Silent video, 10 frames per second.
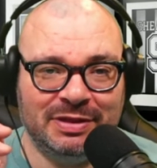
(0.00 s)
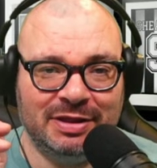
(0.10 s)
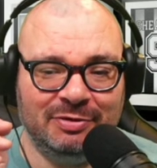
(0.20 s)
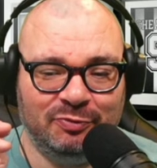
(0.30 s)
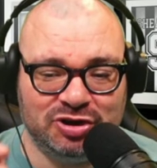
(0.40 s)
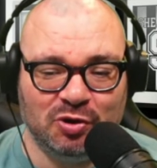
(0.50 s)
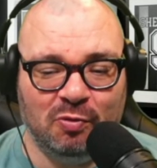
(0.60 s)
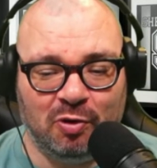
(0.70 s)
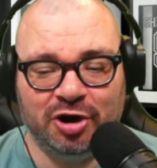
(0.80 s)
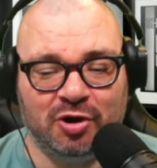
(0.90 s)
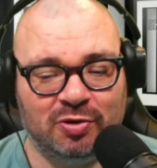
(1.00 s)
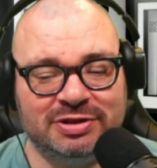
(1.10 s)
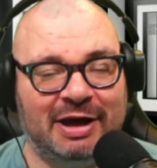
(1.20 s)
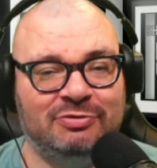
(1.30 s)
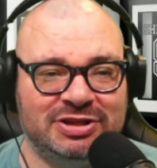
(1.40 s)
we don't want to go
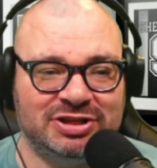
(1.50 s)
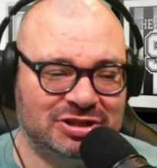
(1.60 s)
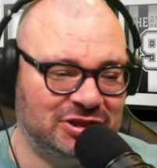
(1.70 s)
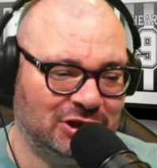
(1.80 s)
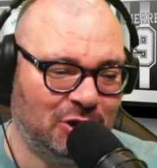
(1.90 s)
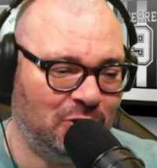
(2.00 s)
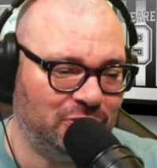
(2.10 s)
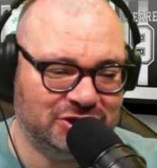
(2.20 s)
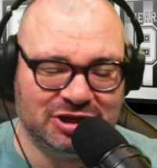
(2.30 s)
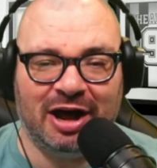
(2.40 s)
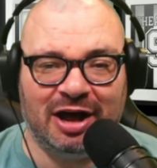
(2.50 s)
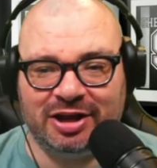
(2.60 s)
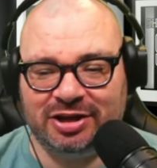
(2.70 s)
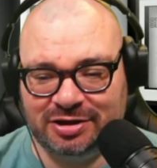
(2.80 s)
down this long, dark